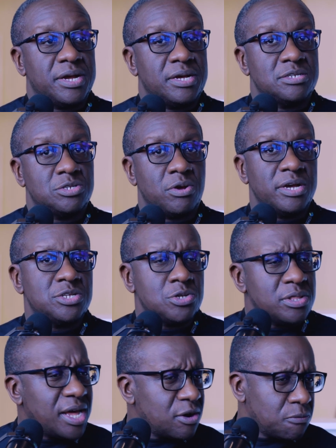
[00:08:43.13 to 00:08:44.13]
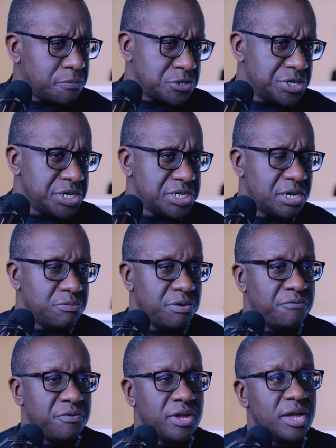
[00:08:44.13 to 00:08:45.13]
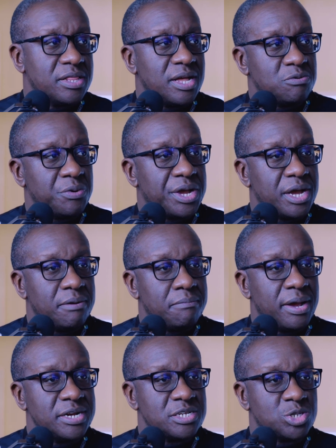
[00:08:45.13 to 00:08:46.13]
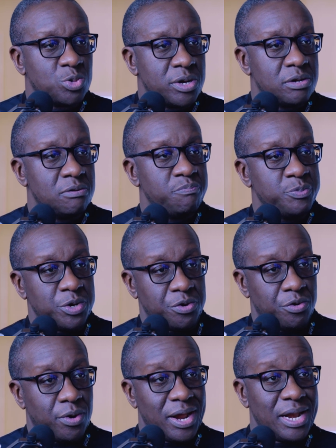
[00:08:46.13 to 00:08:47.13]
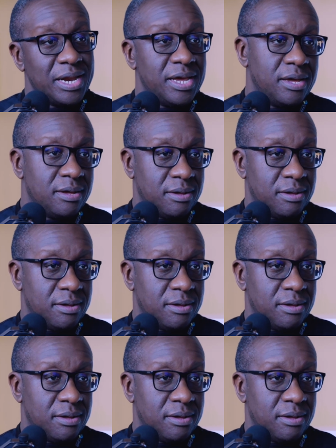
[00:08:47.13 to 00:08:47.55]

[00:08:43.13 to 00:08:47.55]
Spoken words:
And so I saw that opportunity, and we figured that we might as well rally